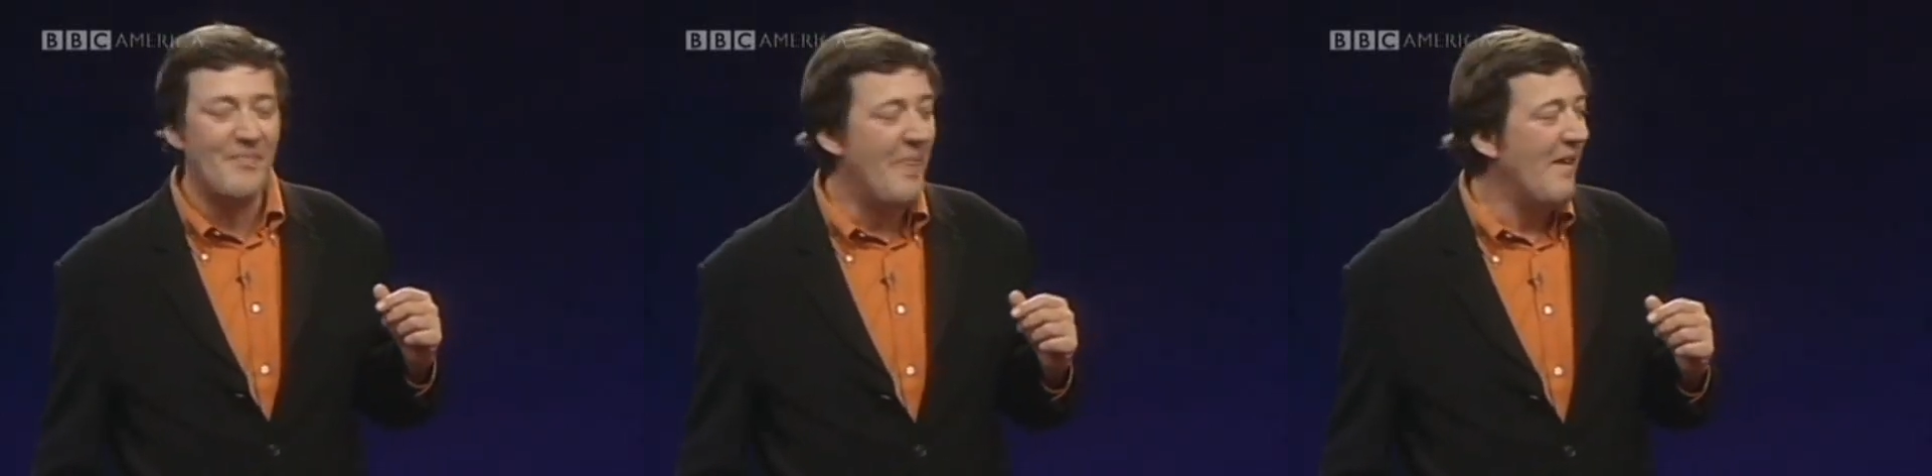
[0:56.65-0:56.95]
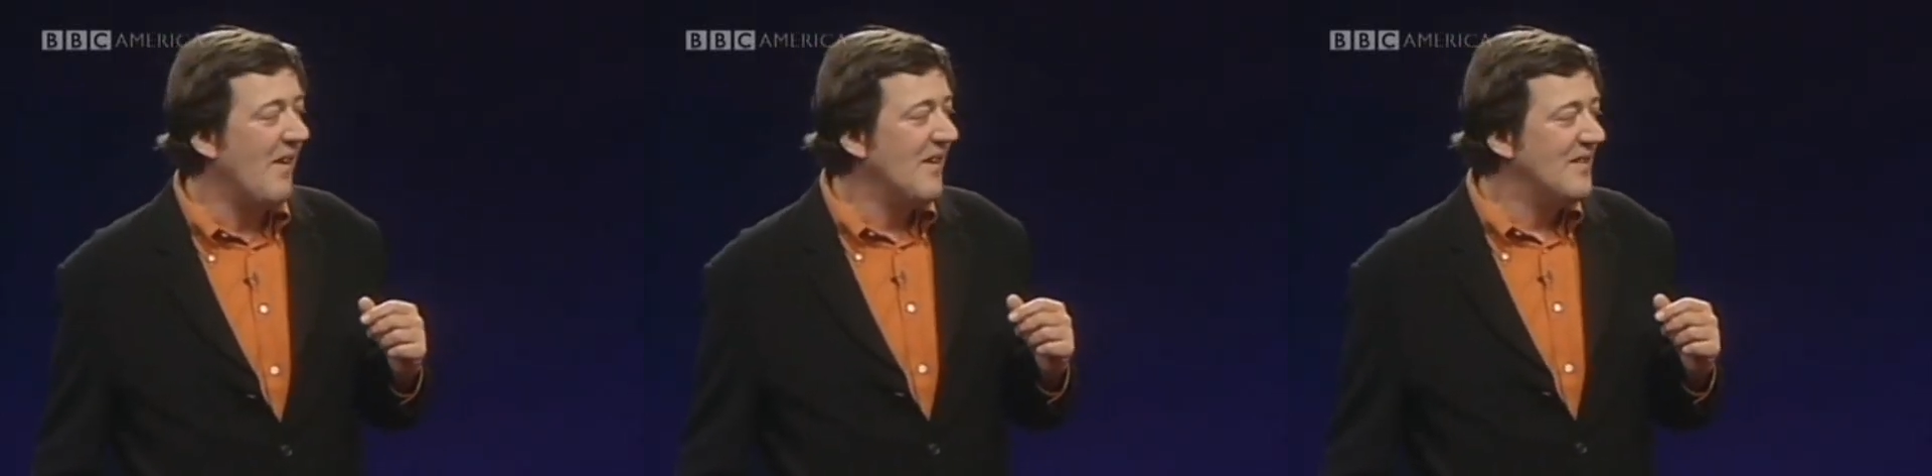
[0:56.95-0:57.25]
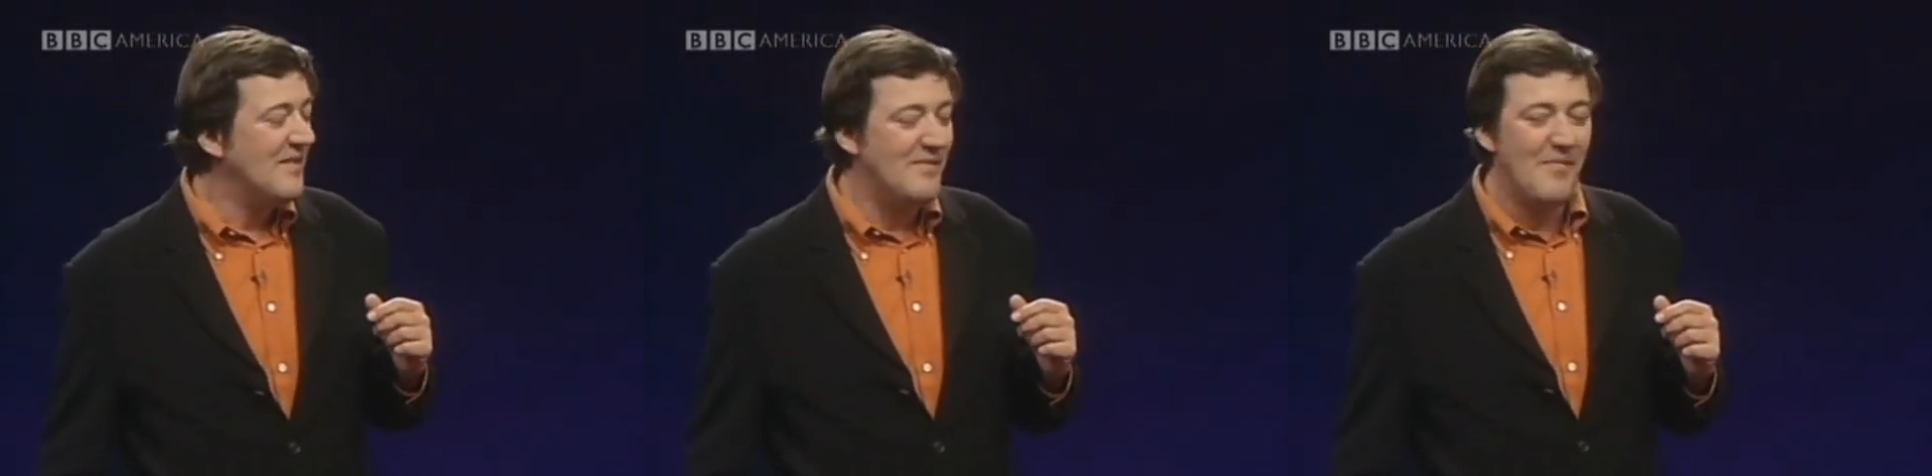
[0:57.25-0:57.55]

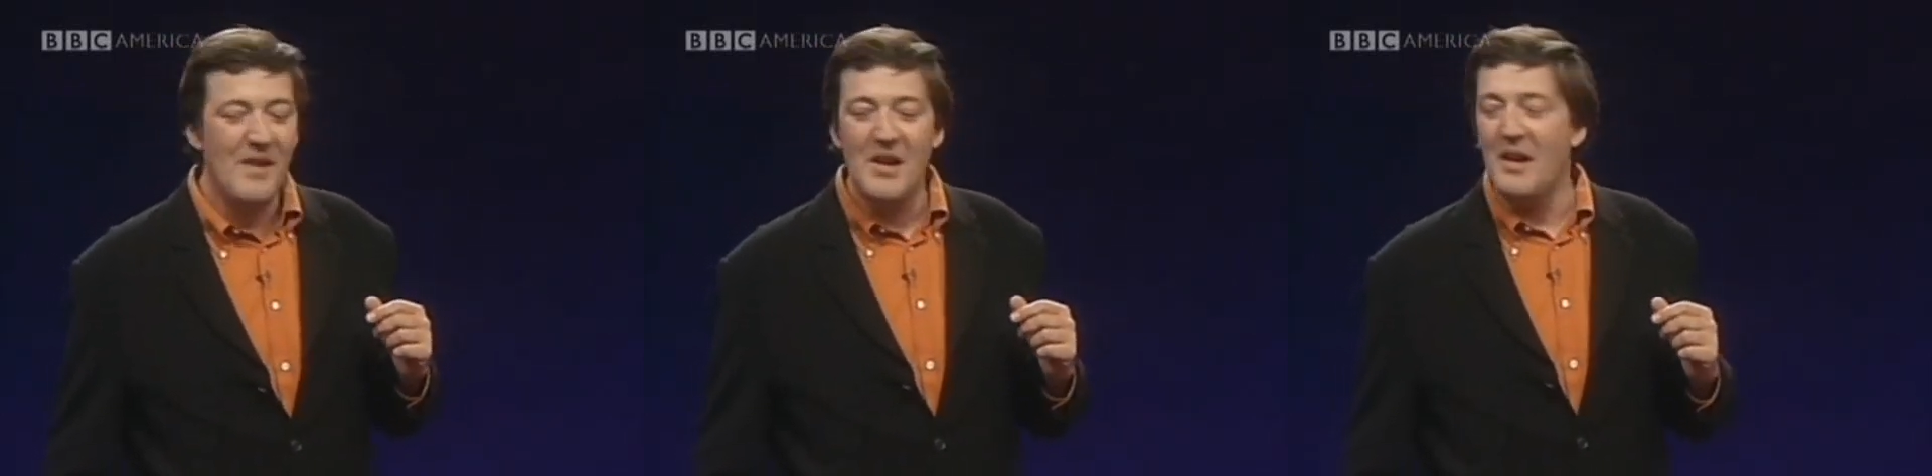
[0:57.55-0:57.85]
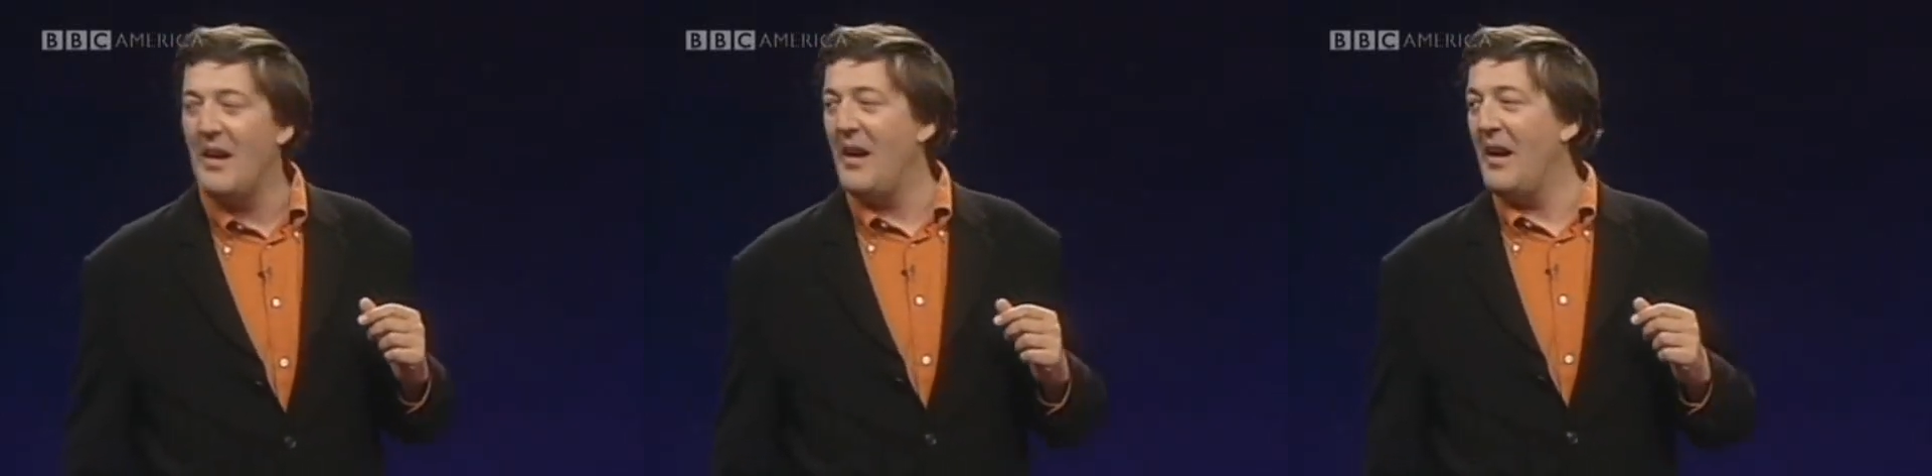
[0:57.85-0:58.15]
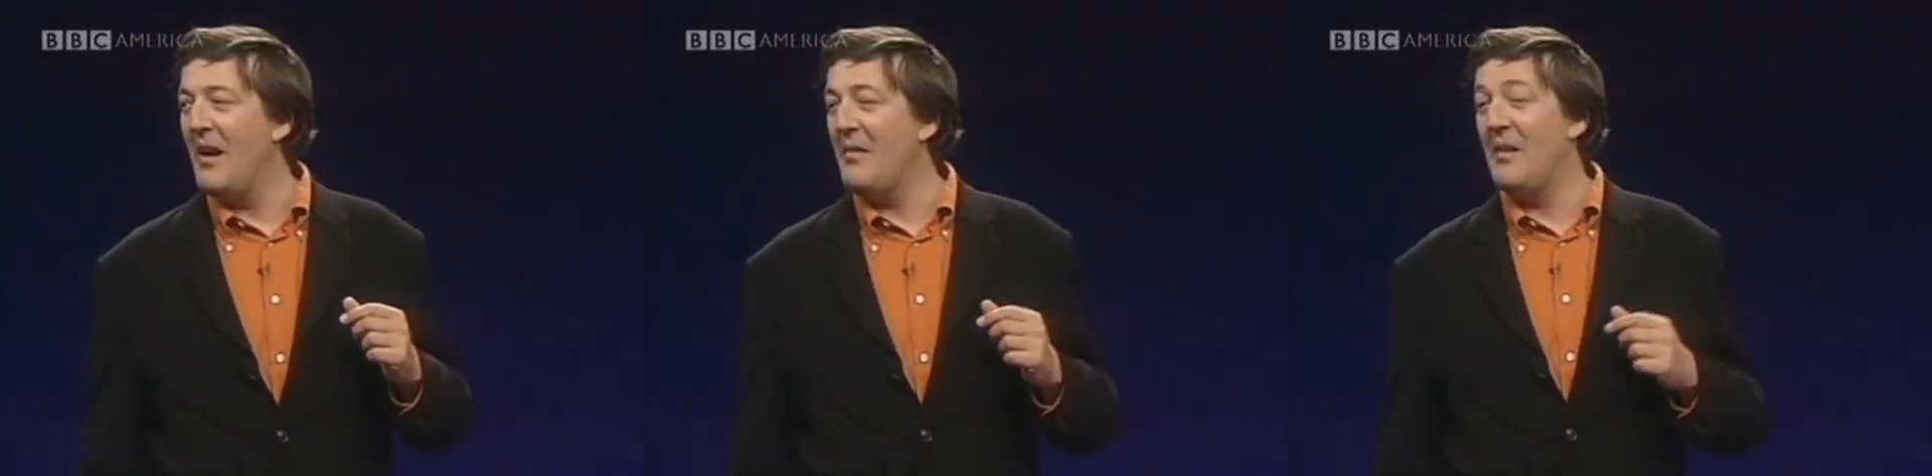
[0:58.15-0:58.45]

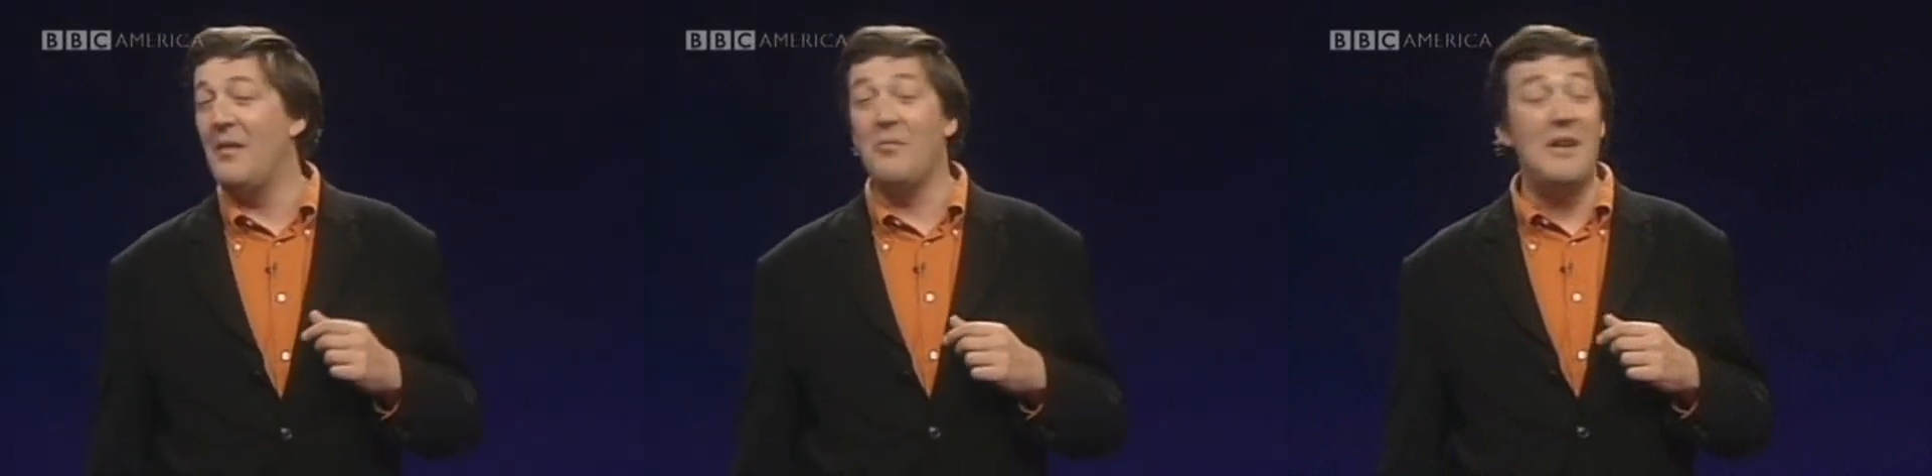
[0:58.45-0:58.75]
Uh,